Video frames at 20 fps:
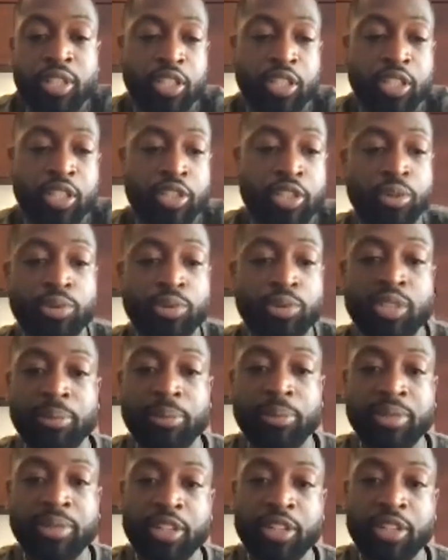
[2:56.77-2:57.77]
to me
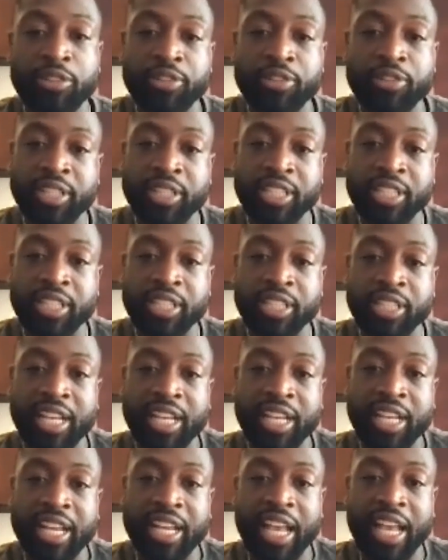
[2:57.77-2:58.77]
because of the opportunity to
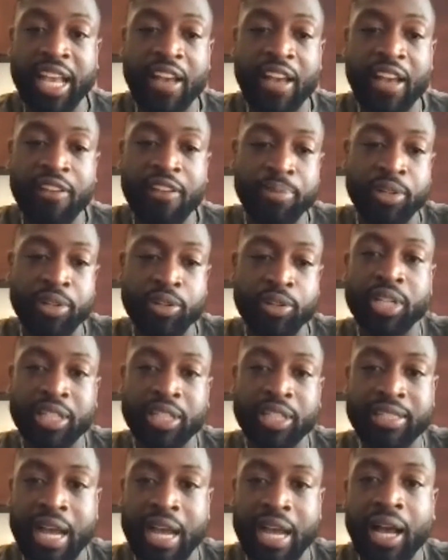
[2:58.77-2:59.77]
do something different than they
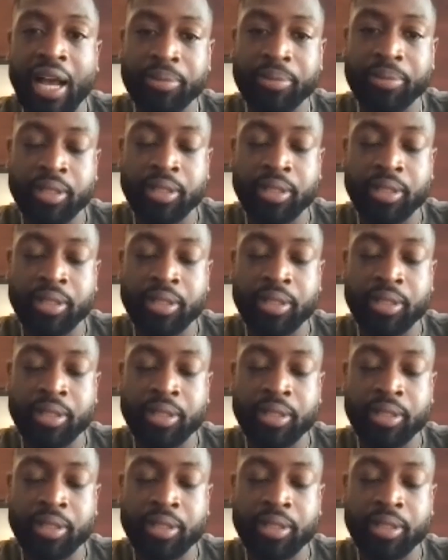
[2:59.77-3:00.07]
have been doing